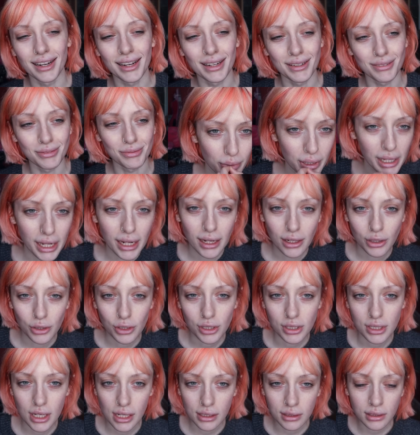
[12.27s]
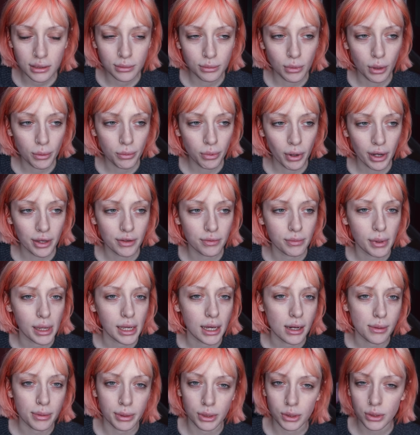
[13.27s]
But then I looked into Mobwife
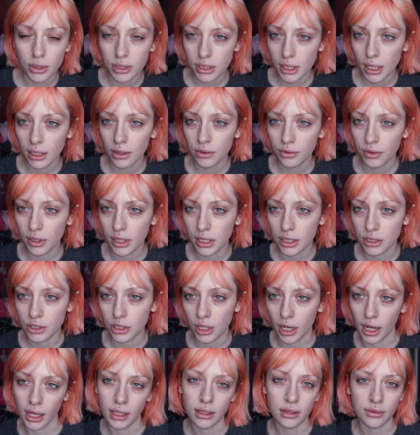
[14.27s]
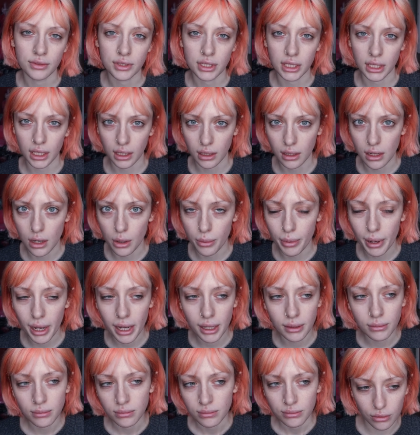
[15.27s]
makeup. I know it's kind of like a trend. I've seen it a little
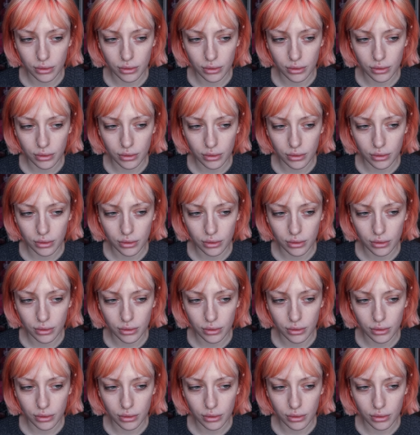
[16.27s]
bit.